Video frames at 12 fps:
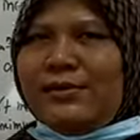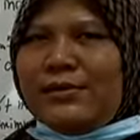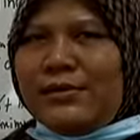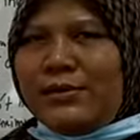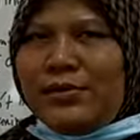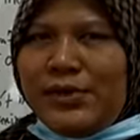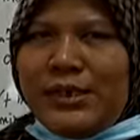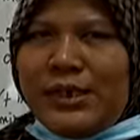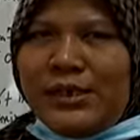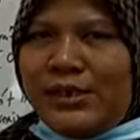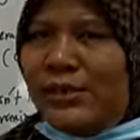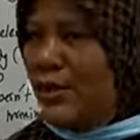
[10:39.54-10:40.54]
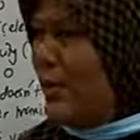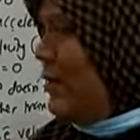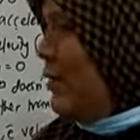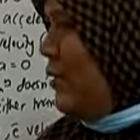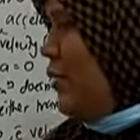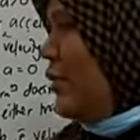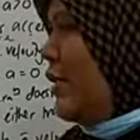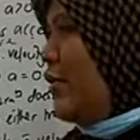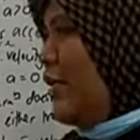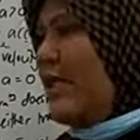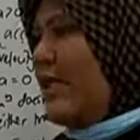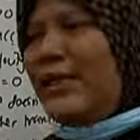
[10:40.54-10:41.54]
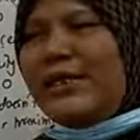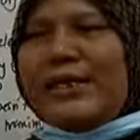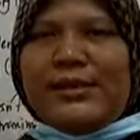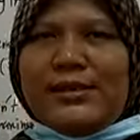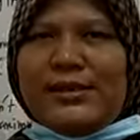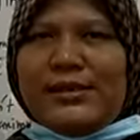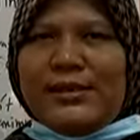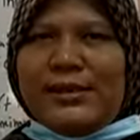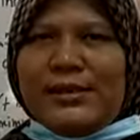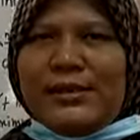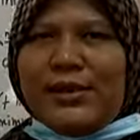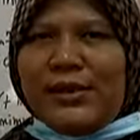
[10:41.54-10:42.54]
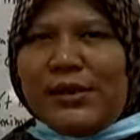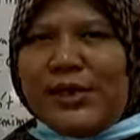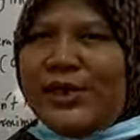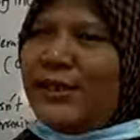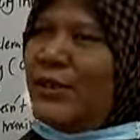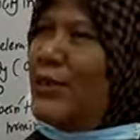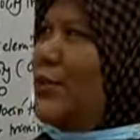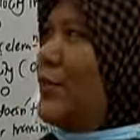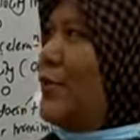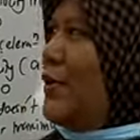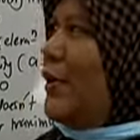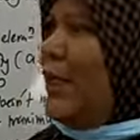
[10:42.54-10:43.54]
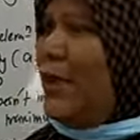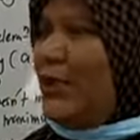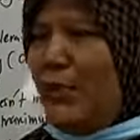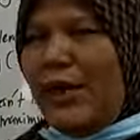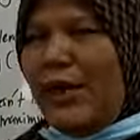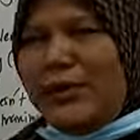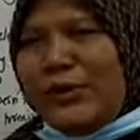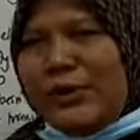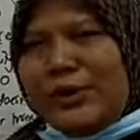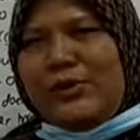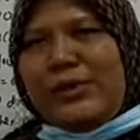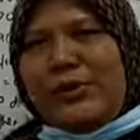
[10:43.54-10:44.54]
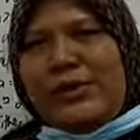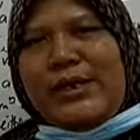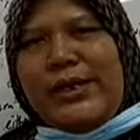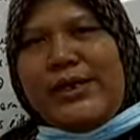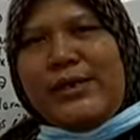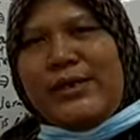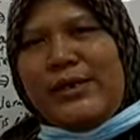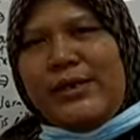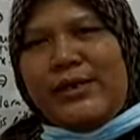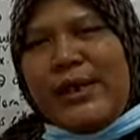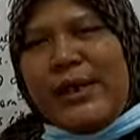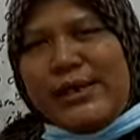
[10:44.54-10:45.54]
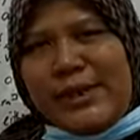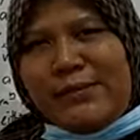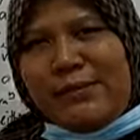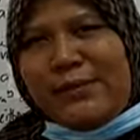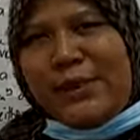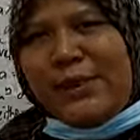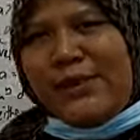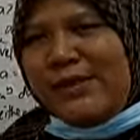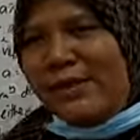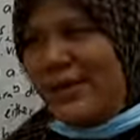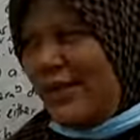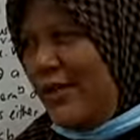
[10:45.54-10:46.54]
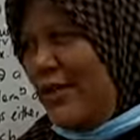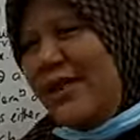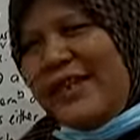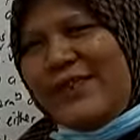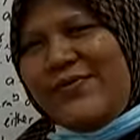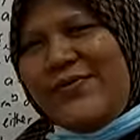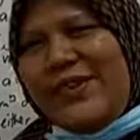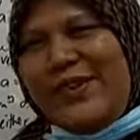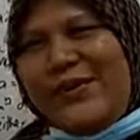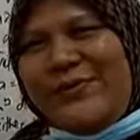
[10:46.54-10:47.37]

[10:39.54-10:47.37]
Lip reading: crucial thing you need to understand this. Okay, so we are going to look at example in the next video.